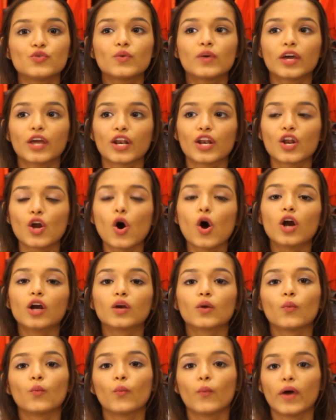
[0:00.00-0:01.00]
you
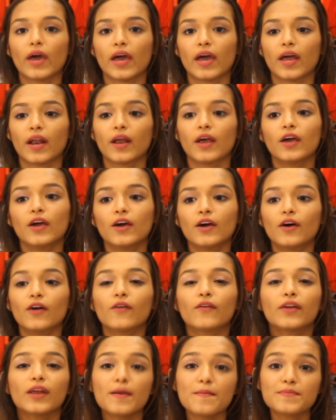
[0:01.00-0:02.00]
cannot wear
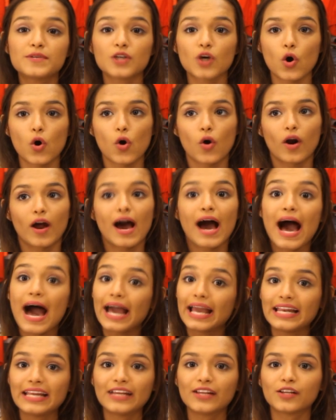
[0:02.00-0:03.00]
ribbed or
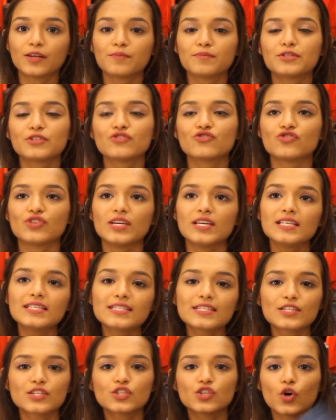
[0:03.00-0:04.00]
highly ribbed
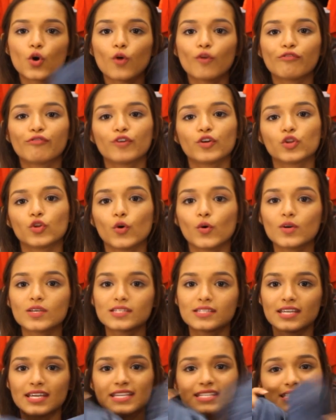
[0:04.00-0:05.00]
jeans. So for
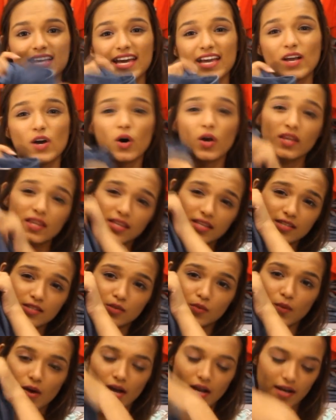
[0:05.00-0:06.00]
those days I got
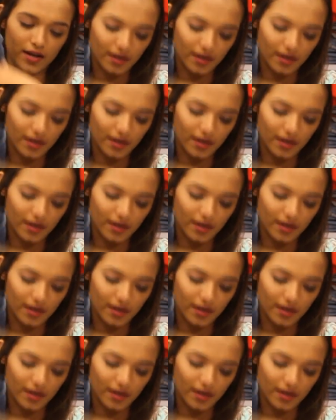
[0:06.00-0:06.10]
this one.